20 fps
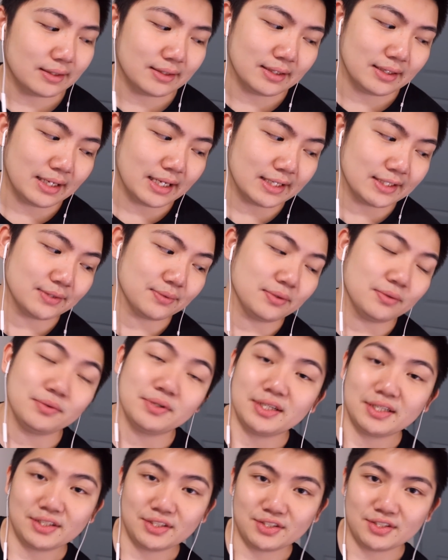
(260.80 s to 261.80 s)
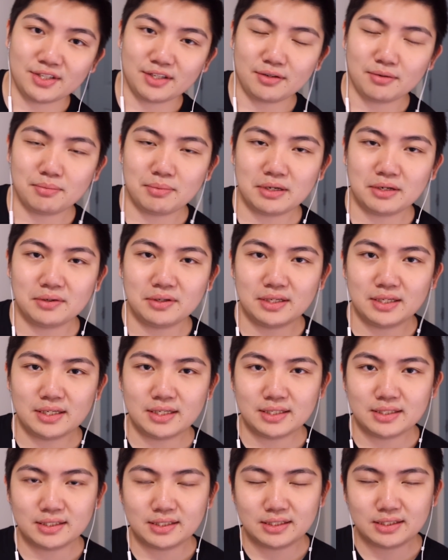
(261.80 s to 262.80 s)
The next one we're going to talk about
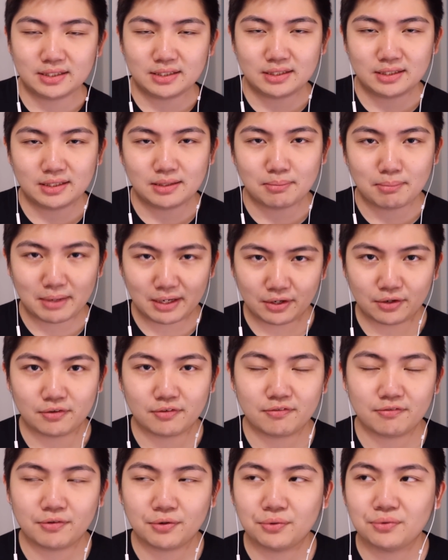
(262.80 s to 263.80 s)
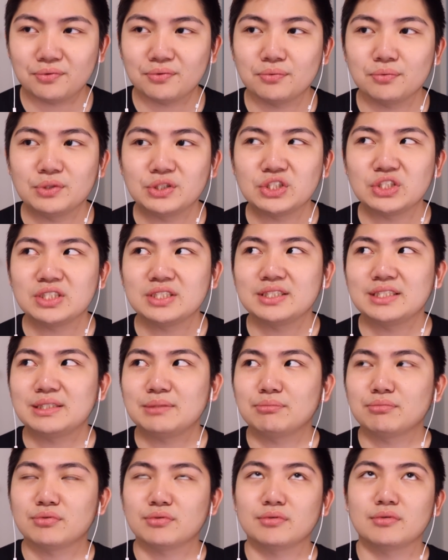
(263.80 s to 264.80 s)
is the microphone, which
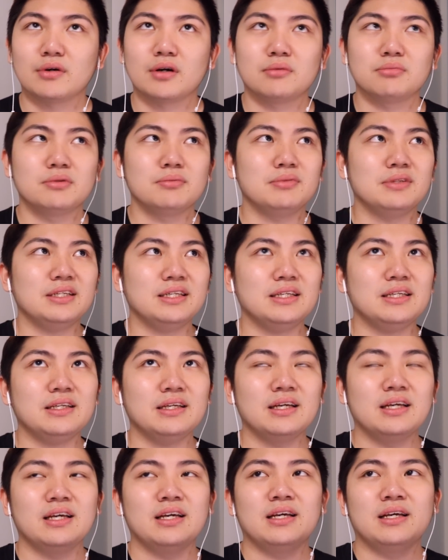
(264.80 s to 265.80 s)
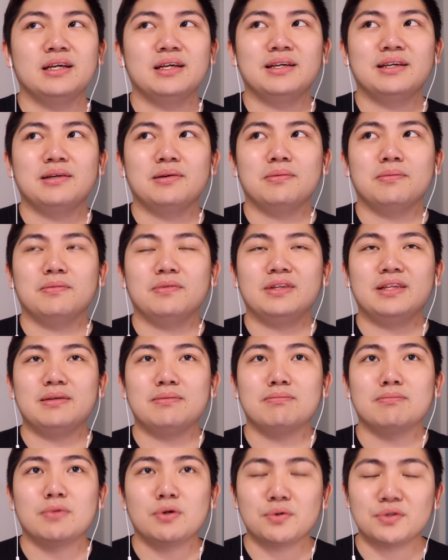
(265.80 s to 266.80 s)
is probably the
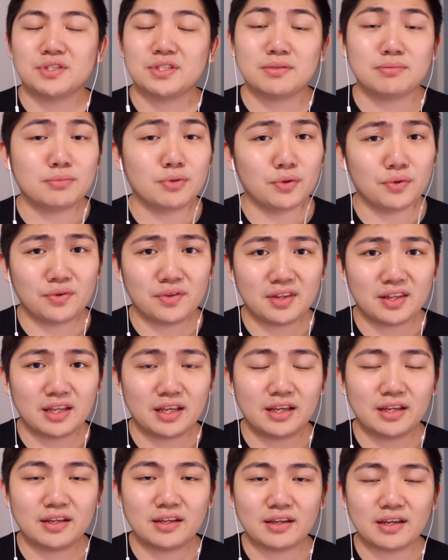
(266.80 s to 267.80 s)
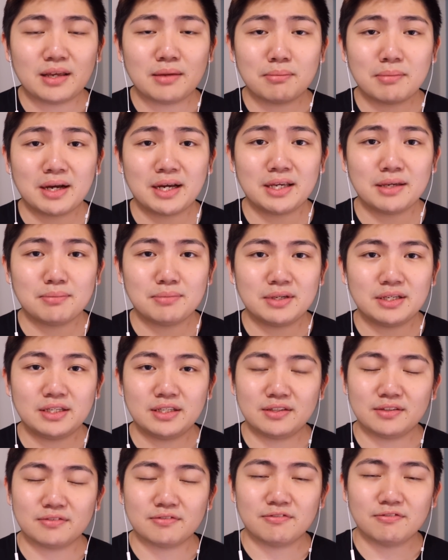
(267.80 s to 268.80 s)
most important thing in my
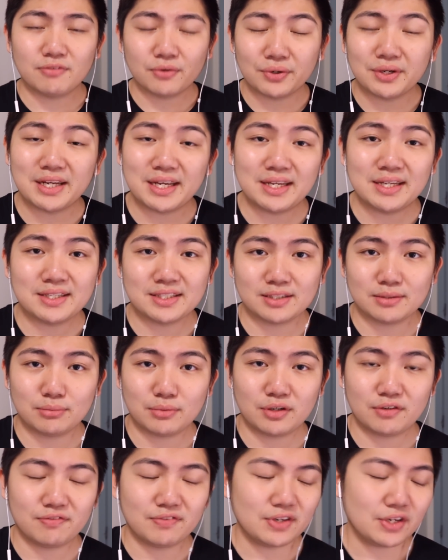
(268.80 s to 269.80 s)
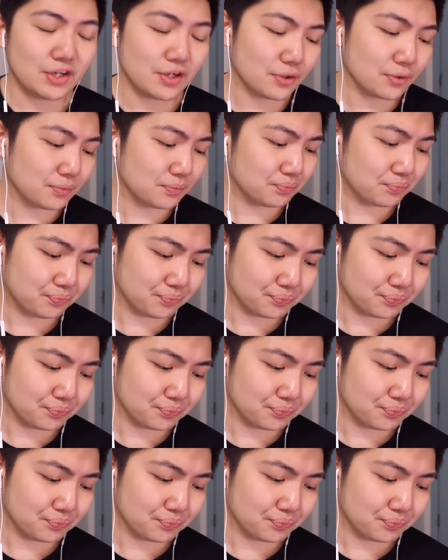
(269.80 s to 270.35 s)
opinion for an ASMR video.